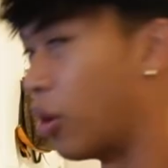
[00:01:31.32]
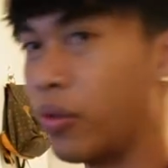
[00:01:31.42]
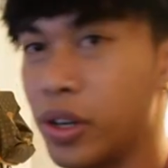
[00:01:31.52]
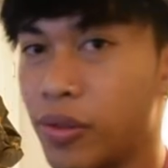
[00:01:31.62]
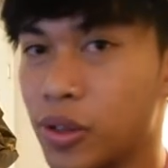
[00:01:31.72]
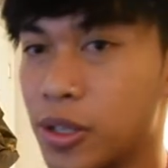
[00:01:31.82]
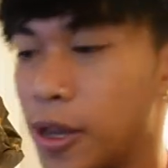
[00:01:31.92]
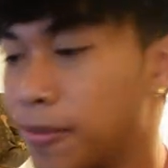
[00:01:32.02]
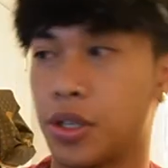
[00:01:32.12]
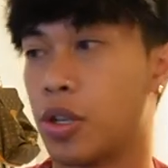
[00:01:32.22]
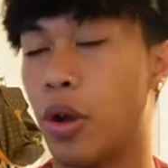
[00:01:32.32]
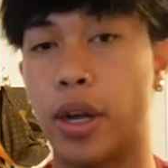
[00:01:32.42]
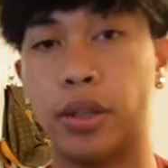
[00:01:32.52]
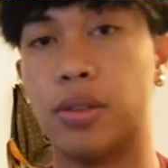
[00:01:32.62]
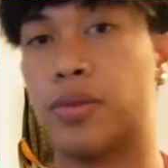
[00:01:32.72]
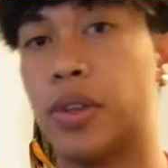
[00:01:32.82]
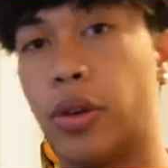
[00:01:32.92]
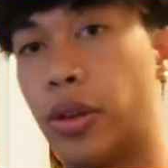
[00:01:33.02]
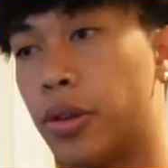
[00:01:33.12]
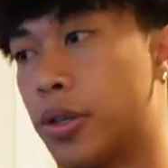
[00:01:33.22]
No video for today. I'll still edit this
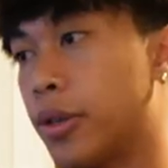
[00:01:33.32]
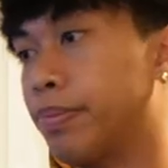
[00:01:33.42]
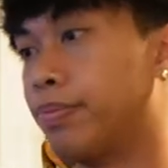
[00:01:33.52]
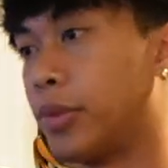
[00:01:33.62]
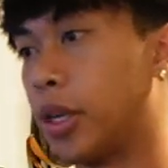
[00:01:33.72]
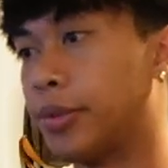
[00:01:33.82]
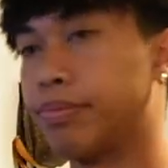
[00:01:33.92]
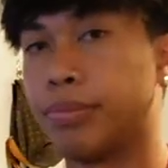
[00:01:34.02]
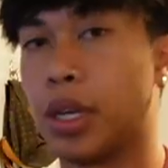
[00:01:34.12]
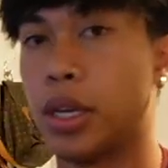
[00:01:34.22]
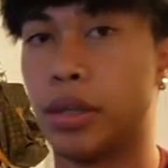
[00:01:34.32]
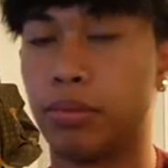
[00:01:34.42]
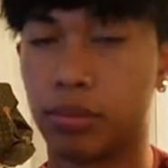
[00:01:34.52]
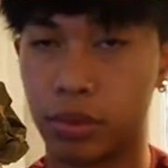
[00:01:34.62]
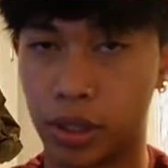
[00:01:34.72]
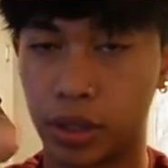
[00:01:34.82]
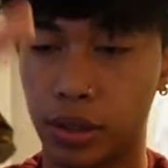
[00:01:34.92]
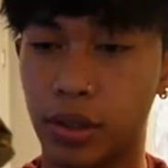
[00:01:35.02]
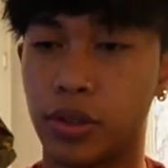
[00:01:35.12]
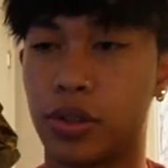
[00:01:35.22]
video though.
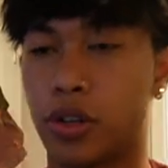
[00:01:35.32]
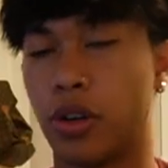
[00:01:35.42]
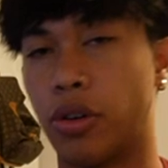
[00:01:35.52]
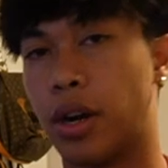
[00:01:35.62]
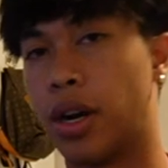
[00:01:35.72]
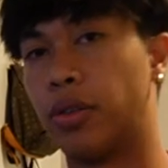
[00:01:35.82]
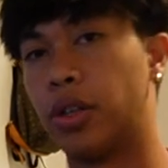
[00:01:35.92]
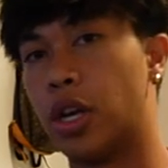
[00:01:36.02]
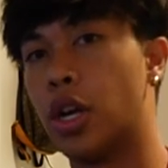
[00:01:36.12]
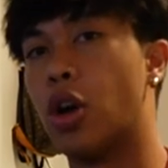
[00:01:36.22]
So, turn around.